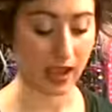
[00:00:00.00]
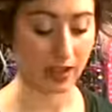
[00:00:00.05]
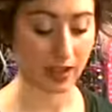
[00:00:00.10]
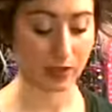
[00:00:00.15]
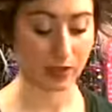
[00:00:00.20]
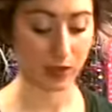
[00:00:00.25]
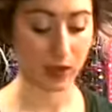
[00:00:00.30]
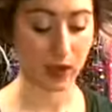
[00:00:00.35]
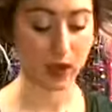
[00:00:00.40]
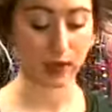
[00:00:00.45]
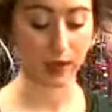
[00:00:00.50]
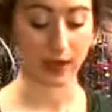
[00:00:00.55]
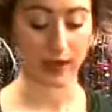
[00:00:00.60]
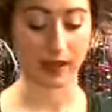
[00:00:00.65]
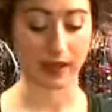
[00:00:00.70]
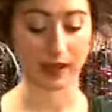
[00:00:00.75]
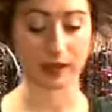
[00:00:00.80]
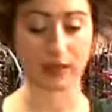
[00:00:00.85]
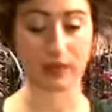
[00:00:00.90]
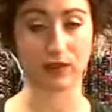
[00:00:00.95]
as well
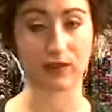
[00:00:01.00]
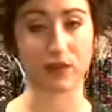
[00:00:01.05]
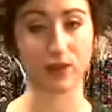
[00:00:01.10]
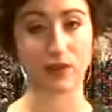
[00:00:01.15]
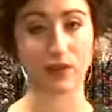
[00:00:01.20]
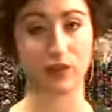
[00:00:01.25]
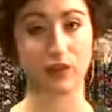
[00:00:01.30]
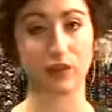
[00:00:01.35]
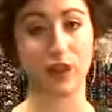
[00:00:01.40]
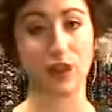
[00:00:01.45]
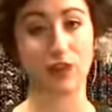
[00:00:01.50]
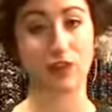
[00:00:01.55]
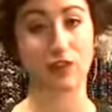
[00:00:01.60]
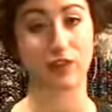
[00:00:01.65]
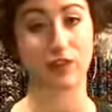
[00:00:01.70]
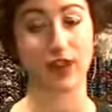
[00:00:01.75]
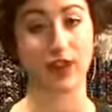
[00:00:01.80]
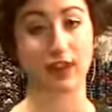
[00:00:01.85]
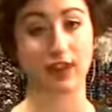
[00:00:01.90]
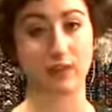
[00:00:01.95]
as
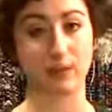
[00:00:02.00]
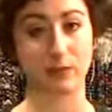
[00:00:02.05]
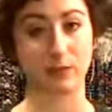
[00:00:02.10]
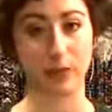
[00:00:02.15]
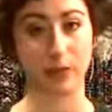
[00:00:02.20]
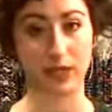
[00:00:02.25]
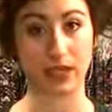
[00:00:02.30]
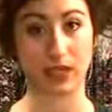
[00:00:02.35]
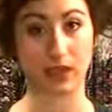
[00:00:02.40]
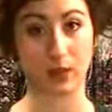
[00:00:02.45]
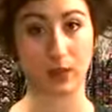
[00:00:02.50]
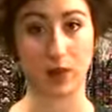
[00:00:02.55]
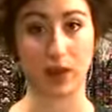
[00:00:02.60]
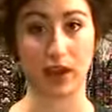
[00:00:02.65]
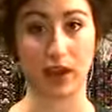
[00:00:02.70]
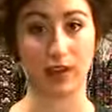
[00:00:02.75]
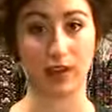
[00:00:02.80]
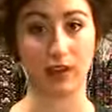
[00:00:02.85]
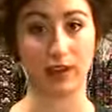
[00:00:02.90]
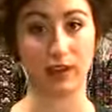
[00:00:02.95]
Softflex beading
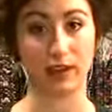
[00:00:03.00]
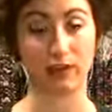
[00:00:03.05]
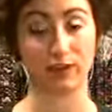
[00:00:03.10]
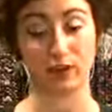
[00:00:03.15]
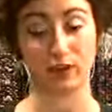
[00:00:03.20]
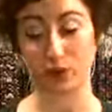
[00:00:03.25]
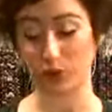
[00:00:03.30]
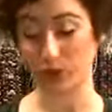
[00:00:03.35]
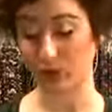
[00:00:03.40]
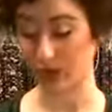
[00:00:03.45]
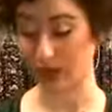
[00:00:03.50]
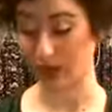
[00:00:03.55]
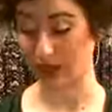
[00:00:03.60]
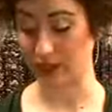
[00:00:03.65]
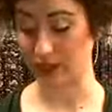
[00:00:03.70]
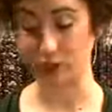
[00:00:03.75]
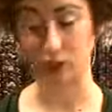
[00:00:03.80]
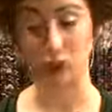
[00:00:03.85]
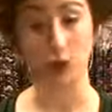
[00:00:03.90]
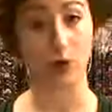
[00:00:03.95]
wire. If you
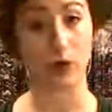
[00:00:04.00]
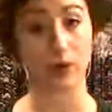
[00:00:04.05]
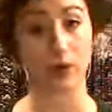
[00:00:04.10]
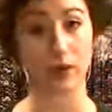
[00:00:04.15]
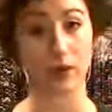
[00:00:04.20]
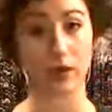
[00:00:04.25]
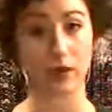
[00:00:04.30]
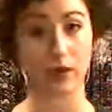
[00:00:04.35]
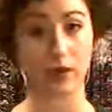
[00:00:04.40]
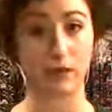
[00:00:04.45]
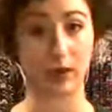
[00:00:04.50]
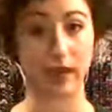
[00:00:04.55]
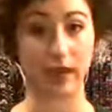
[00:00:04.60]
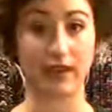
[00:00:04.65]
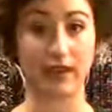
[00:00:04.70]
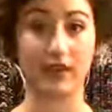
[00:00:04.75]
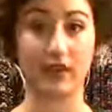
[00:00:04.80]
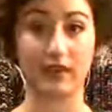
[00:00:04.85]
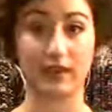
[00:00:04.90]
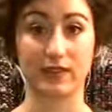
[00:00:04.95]
enjoy
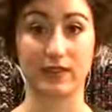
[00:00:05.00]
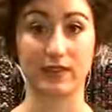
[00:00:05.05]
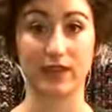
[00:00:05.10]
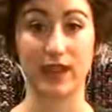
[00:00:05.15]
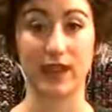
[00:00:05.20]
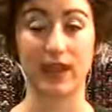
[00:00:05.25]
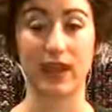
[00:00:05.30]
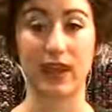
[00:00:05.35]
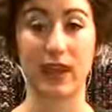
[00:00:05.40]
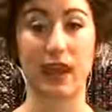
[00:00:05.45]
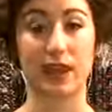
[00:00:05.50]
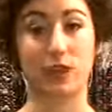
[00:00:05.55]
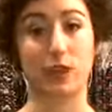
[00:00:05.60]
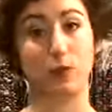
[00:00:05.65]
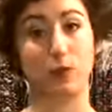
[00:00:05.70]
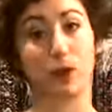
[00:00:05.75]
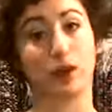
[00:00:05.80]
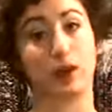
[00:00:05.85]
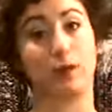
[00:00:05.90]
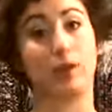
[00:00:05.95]
making this kit and
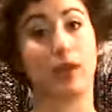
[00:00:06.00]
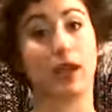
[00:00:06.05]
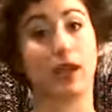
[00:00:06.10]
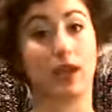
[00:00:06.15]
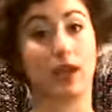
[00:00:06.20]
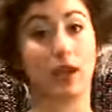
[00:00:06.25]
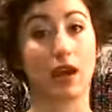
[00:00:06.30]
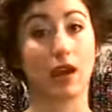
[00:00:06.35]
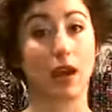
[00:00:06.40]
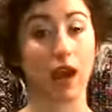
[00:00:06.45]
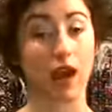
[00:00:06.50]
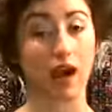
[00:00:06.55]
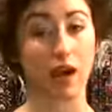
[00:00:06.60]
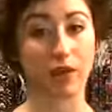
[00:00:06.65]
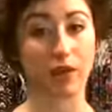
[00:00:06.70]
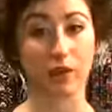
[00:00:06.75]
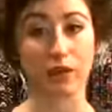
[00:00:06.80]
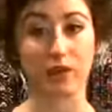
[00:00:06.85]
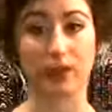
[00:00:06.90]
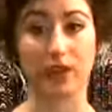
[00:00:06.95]
you want to make
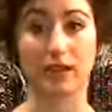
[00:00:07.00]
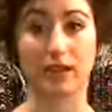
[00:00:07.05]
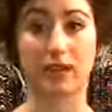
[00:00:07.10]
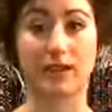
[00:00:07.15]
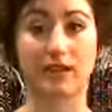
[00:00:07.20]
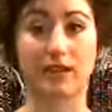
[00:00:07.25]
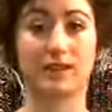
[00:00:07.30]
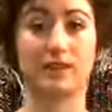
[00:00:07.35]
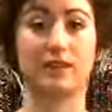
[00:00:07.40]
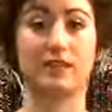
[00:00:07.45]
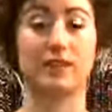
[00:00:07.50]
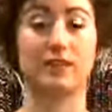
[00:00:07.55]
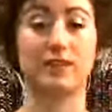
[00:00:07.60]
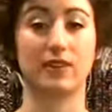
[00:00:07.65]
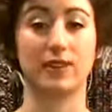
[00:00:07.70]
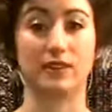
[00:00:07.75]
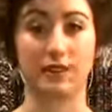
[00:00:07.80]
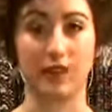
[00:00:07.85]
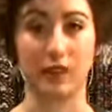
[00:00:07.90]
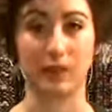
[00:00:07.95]
other necklaces in
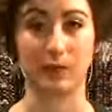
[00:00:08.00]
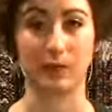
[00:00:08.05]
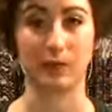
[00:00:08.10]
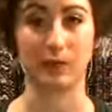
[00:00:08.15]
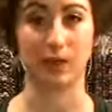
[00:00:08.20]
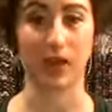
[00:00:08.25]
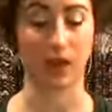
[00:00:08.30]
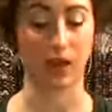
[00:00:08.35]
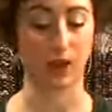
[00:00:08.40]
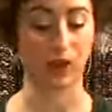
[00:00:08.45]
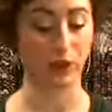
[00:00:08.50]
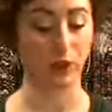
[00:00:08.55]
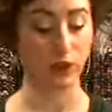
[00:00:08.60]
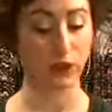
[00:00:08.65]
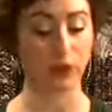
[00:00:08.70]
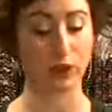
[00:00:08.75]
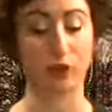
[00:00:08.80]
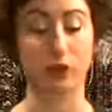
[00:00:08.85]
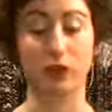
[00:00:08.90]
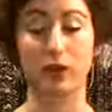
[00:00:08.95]
the same style,
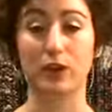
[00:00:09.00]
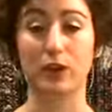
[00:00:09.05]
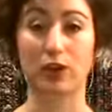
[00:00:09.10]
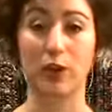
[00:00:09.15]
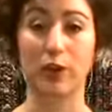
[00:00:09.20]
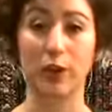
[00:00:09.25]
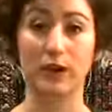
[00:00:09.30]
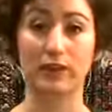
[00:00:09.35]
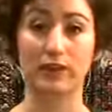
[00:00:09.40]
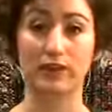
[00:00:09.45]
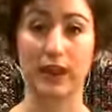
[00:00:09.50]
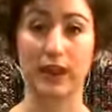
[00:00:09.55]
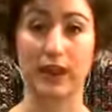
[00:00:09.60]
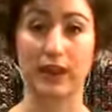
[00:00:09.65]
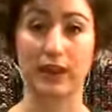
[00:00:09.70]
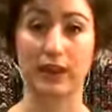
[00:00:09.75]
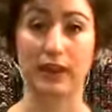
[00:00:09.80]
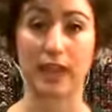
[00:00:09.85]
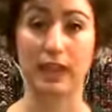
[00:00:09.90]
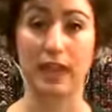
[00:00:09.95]
you can go
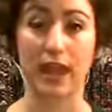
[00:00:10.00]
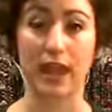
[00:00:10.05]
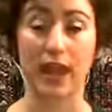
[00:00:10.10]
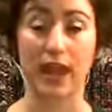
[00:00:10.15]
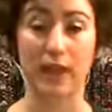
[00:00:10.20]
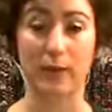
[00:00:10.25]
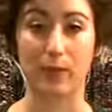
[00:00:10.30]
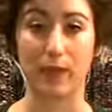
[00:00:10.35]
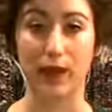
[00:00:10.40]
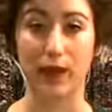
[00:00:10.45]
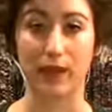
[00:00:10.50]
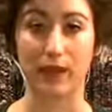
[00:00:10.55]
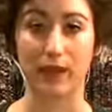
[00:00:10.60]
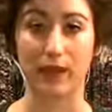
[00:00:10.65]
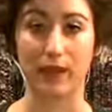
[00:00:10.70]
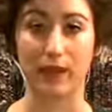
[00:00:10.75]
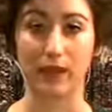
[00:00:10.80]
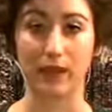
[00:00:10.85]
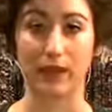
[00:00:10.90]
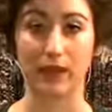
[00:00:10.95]
online and
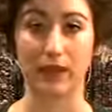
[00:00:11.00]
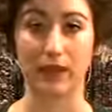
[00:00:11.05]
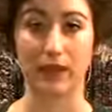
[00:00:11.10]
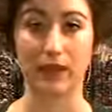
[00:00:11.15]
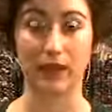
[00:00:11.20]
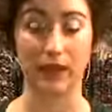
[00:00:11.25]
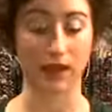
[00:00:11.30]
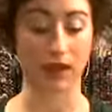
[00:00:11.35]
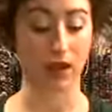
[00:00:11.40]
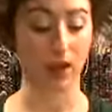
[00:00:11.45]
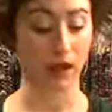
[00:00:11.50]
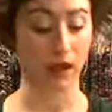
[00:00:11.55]
buy the